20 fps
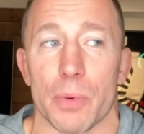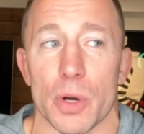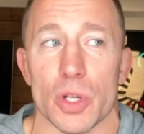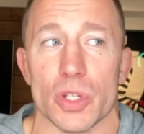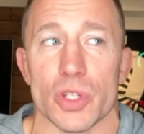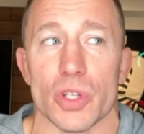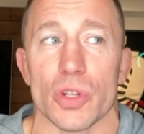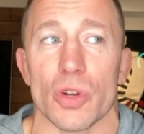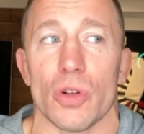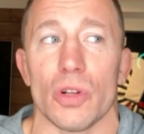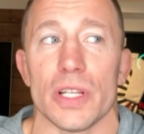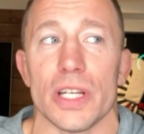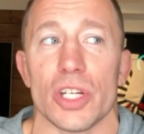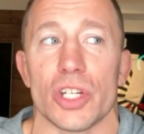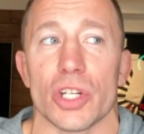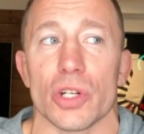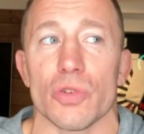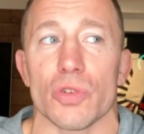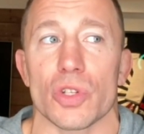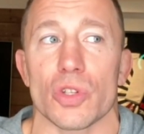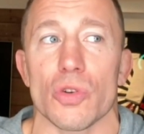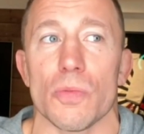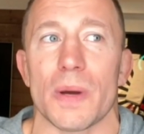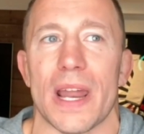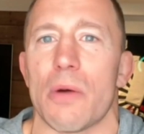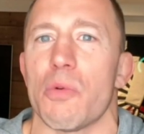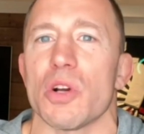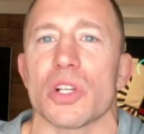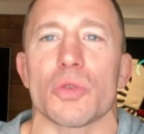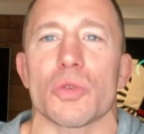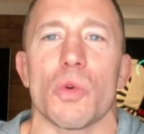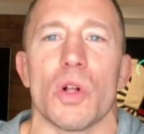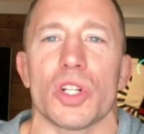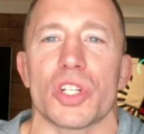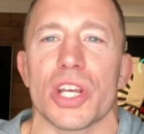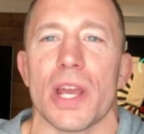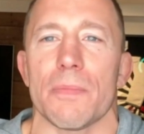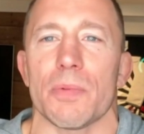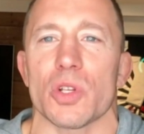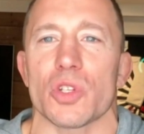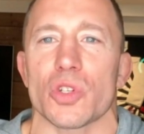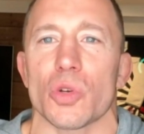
personal issues too, but I was world champion.